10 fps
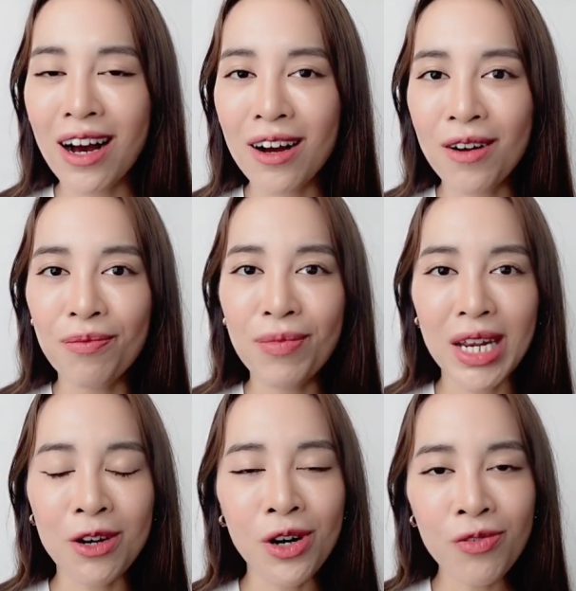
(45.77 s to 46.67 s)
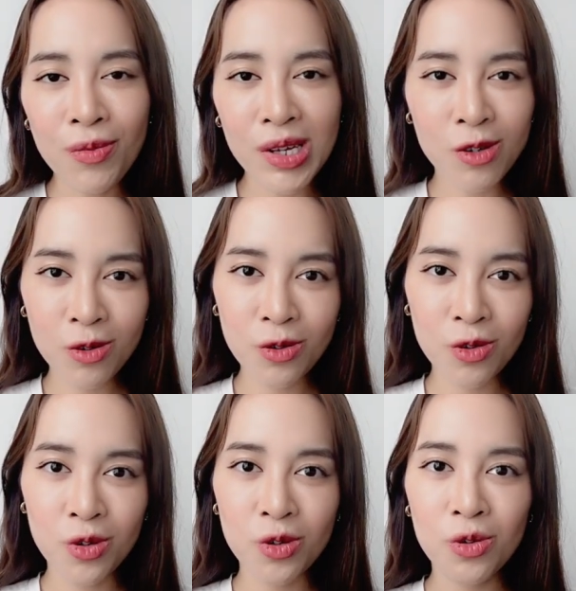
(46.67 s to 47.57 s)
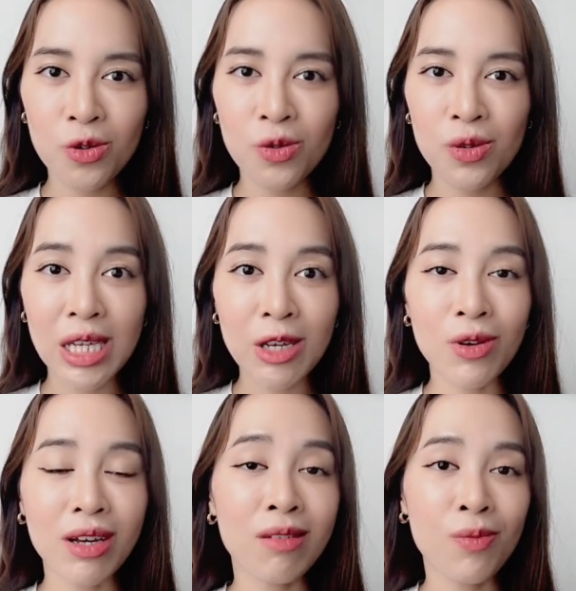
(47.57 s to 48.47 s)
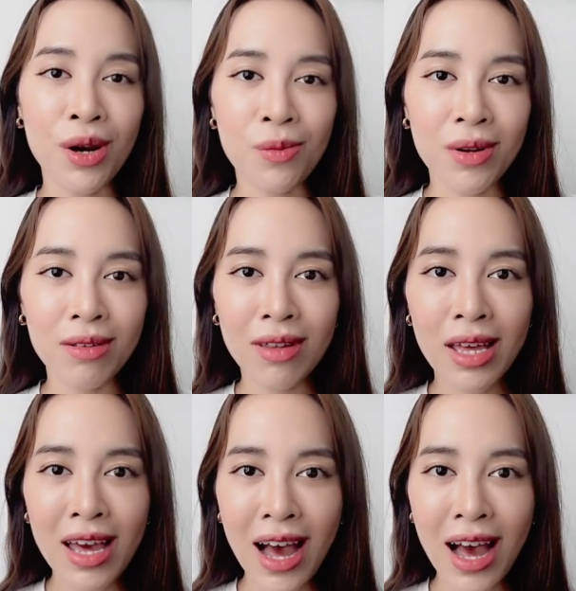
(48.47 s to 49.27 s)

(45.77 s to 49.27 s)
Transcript: Um, but in order for me to do new experiments,